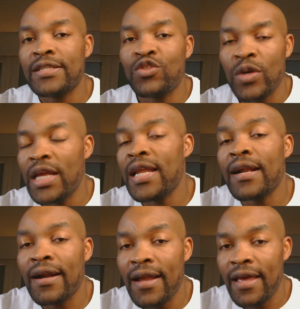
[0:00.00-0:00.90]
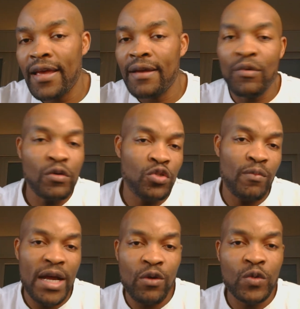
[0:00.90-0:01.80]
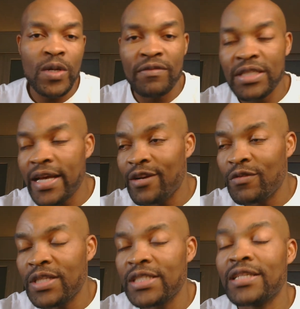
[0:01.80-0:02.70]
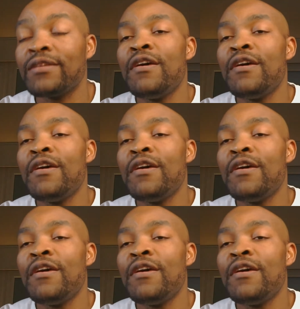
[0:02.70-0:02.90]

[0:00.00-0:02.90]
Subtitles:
So get that clear, because you might also have this kind of things there.